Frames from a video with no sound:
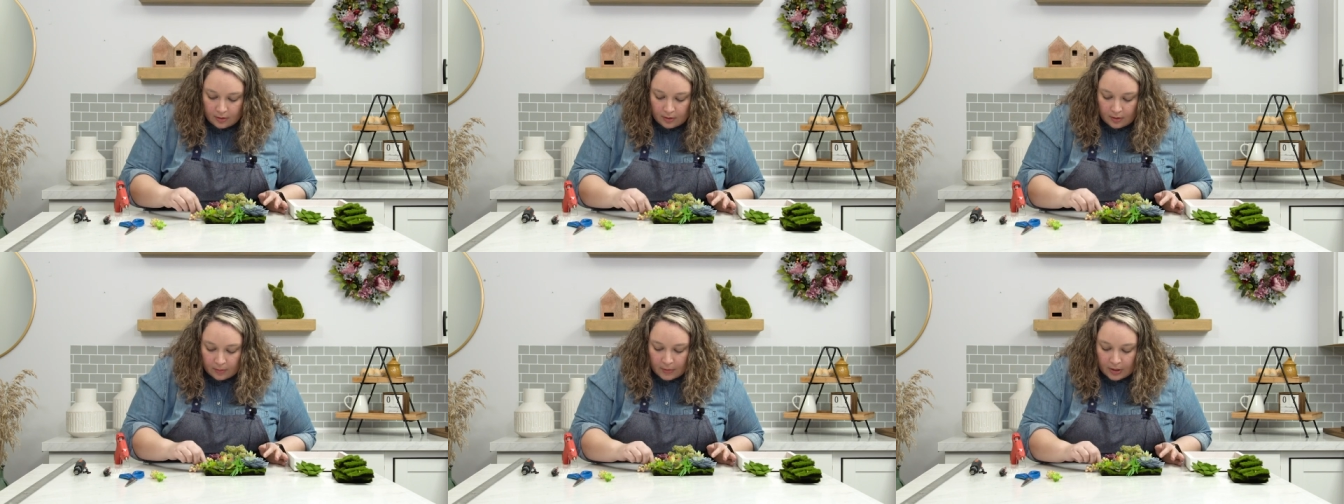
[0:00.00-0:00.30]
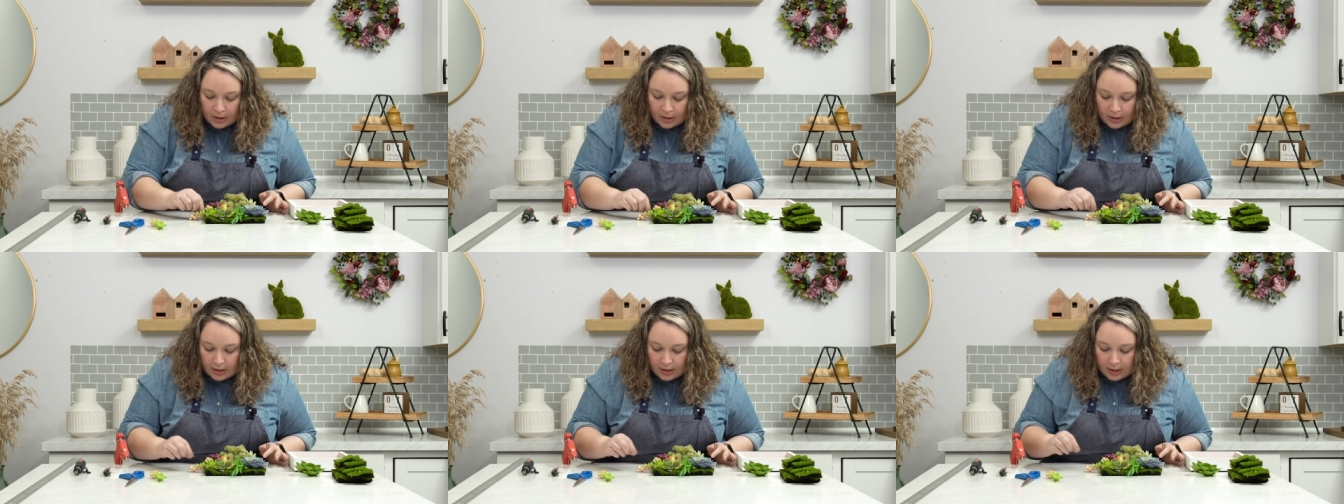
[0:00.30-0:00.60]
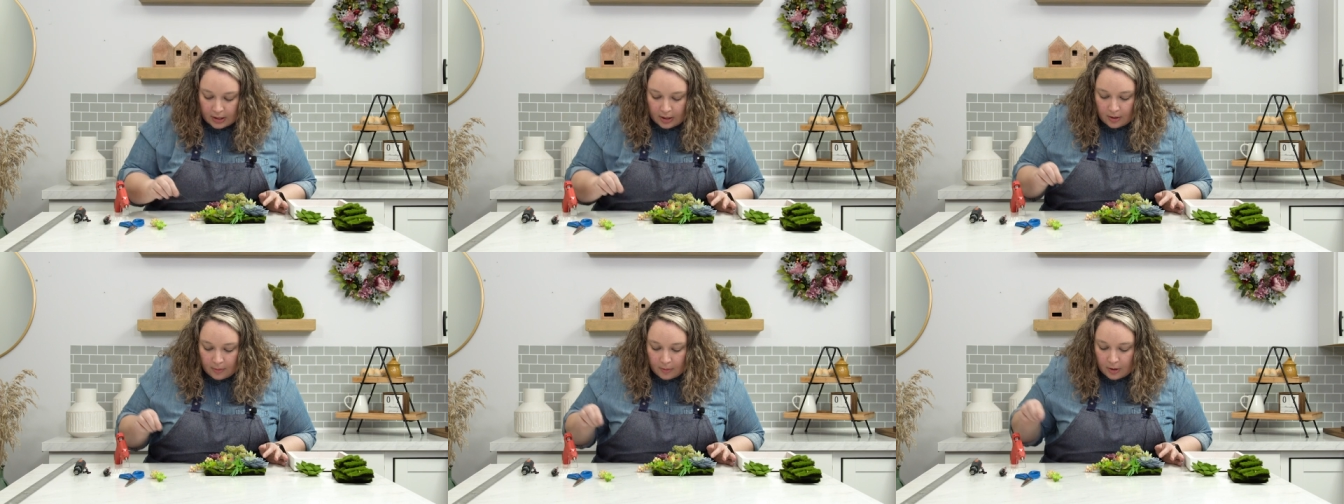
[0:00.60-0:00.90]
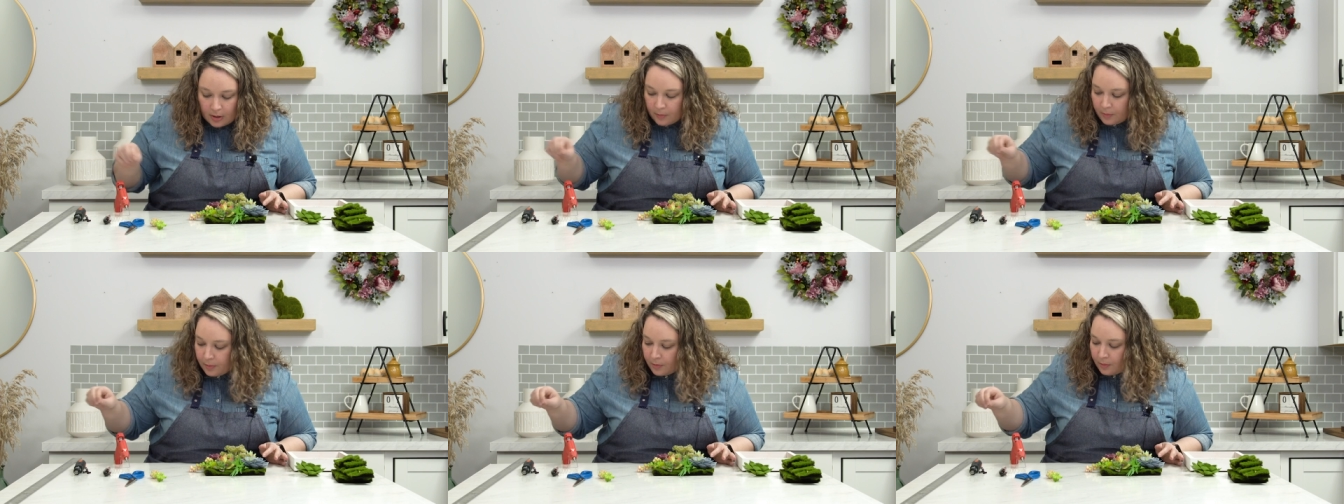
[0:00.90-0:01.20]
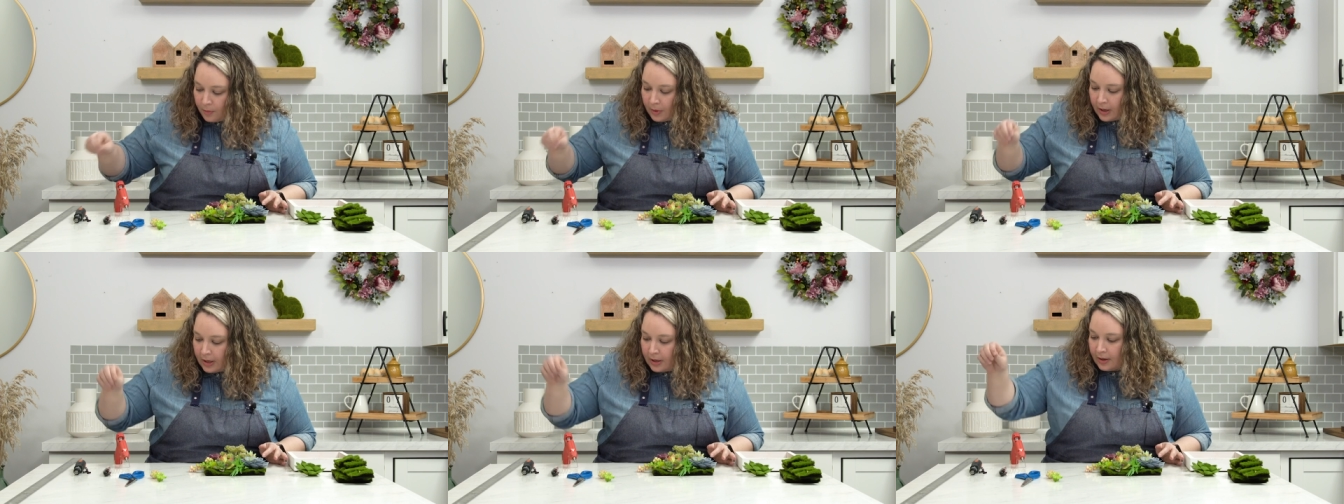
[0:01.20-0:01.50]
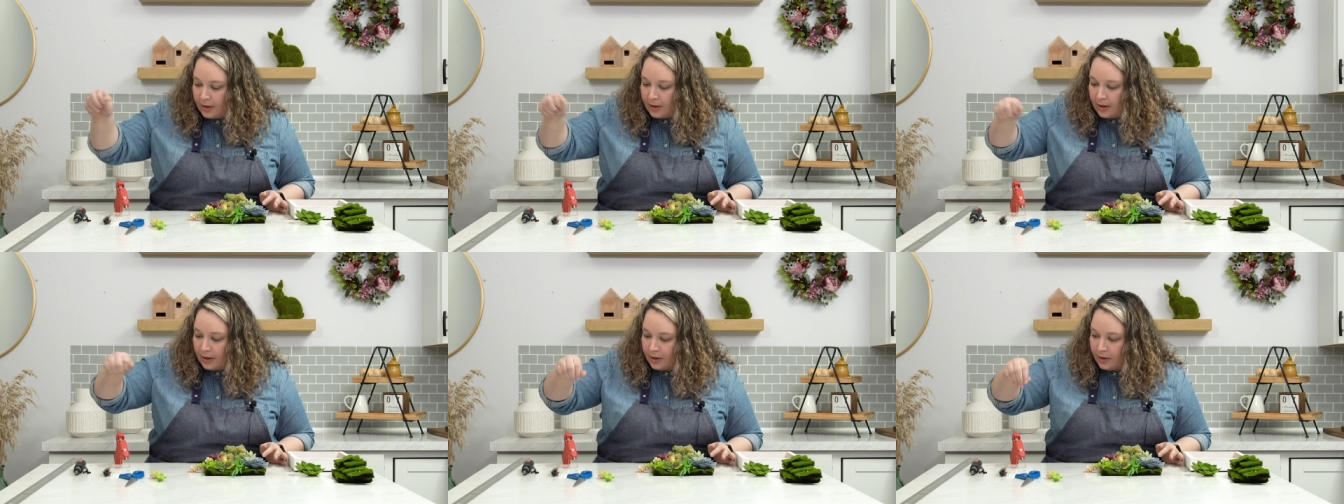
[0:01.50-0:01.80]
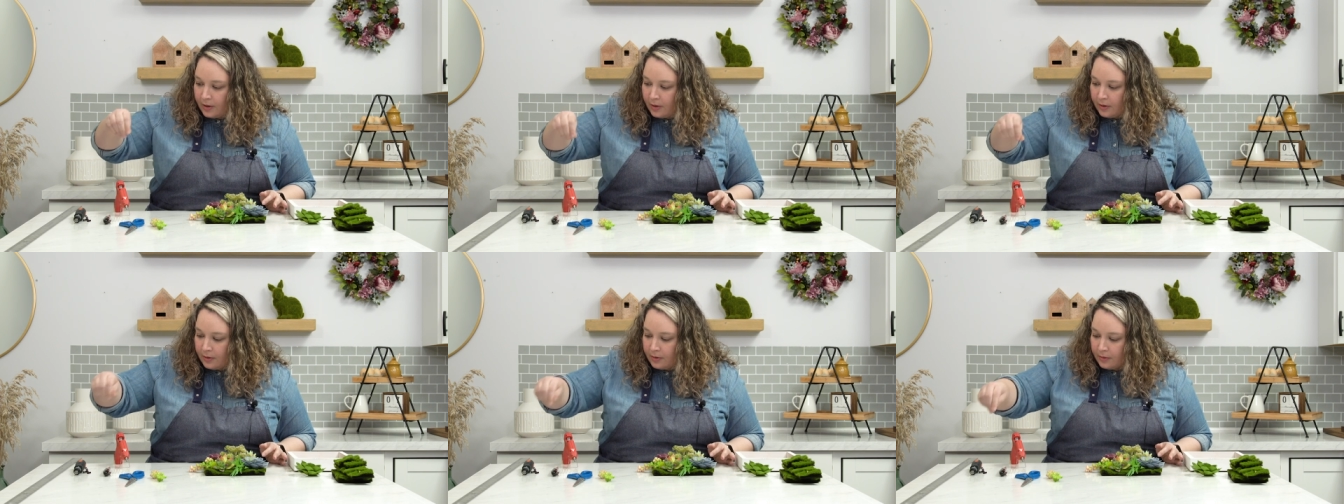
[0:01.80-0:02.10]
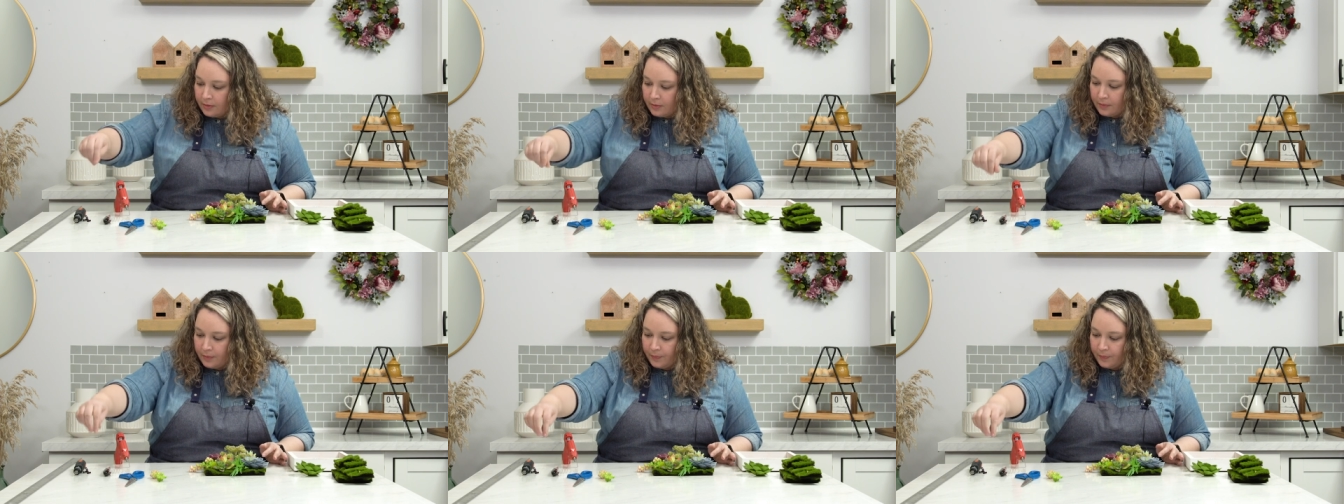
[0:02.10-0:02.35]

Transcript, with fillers: I'm gonna clean them up right now